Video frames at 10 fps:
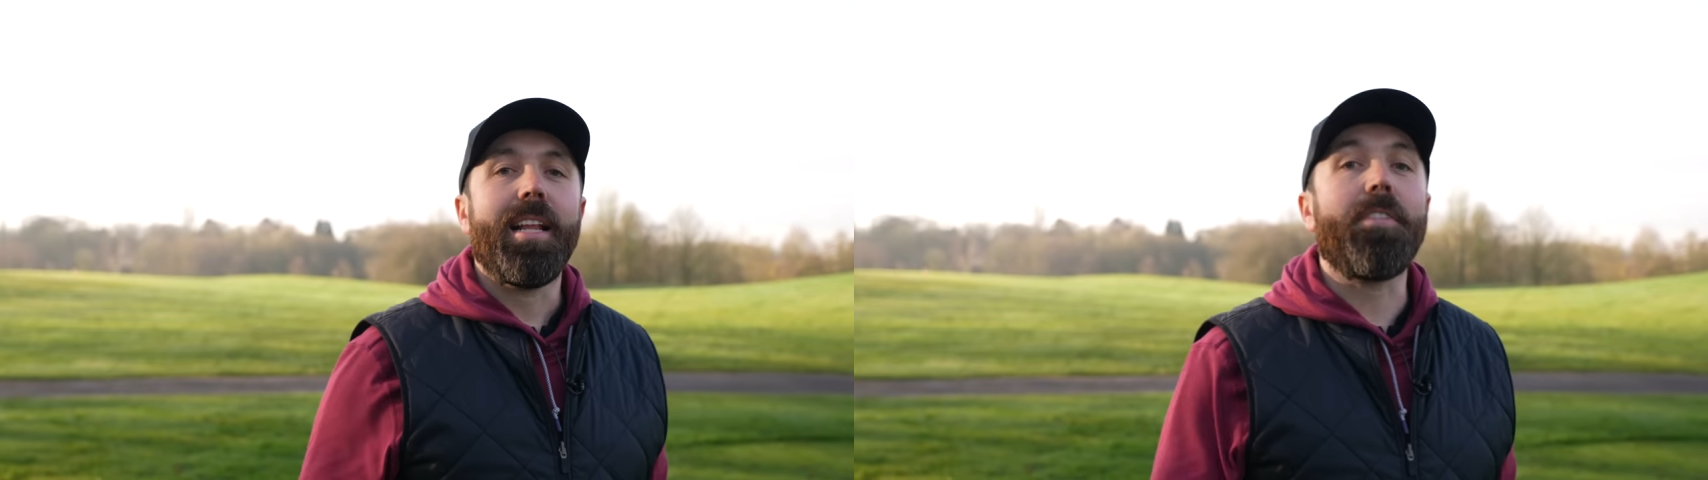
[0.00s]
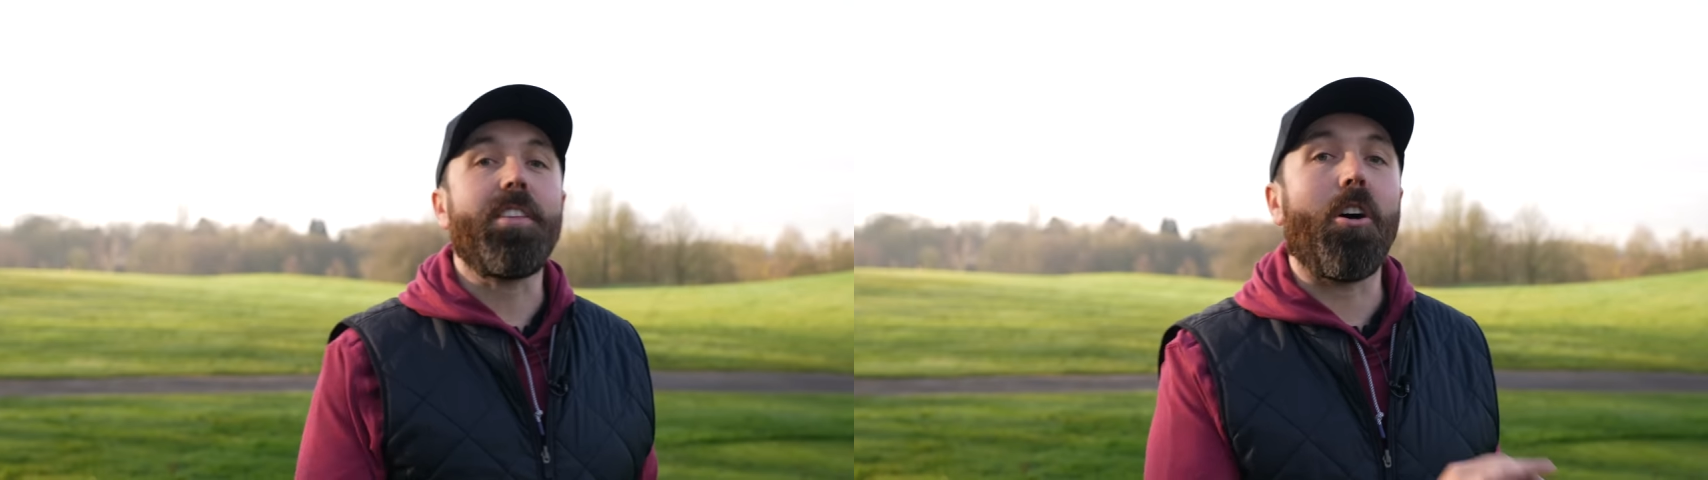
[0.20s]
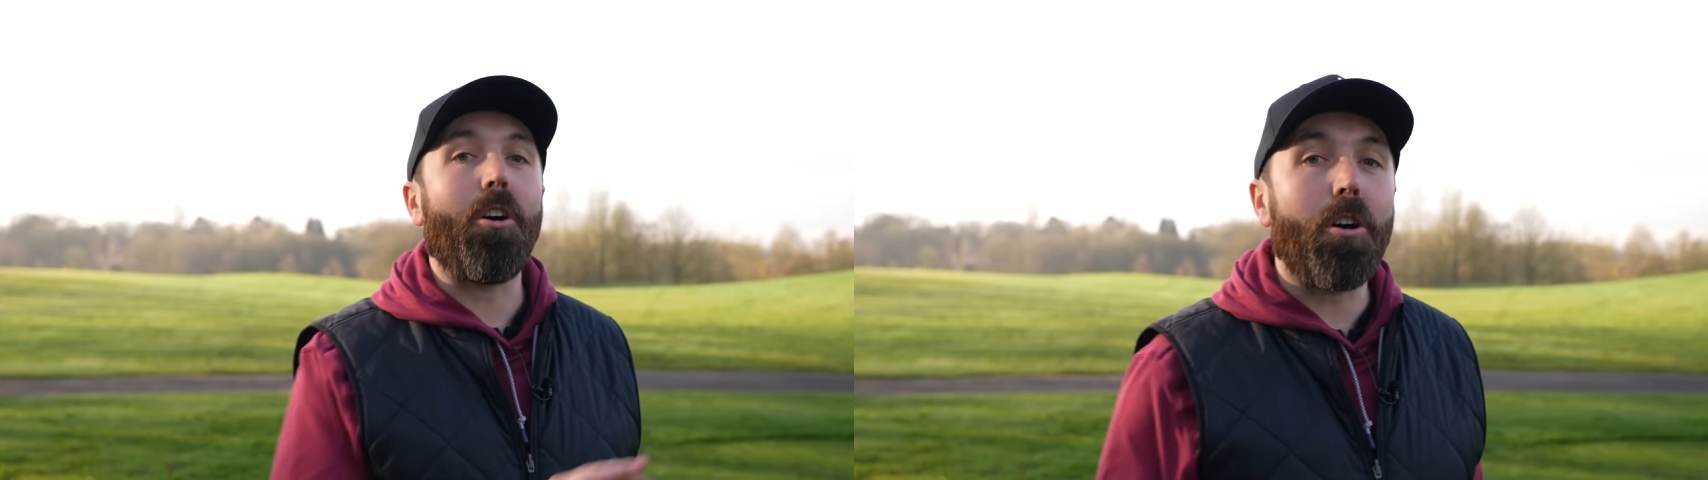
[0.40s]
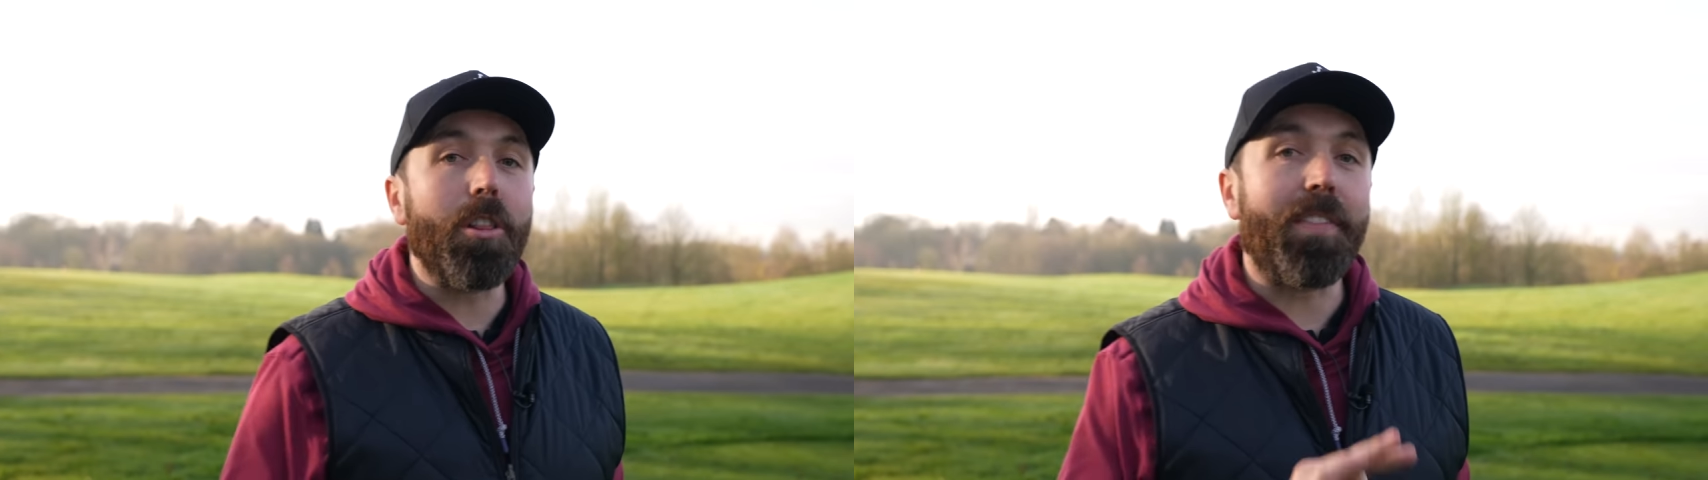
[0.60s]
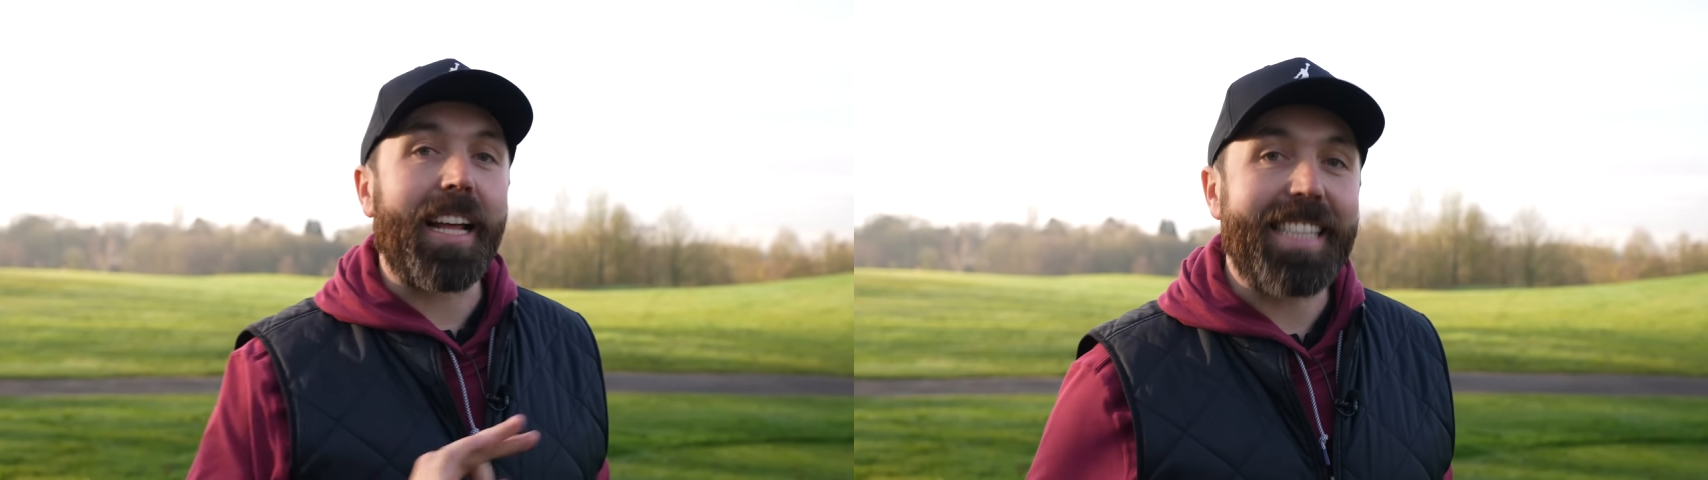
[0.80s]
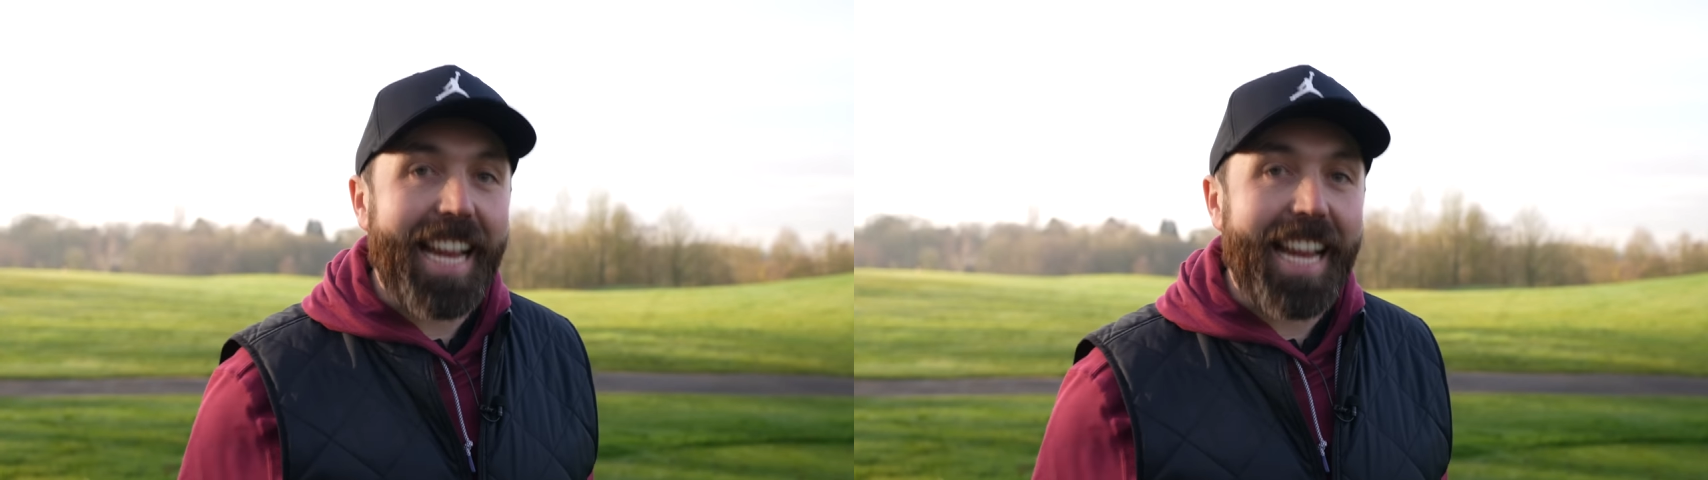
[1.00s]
After all of that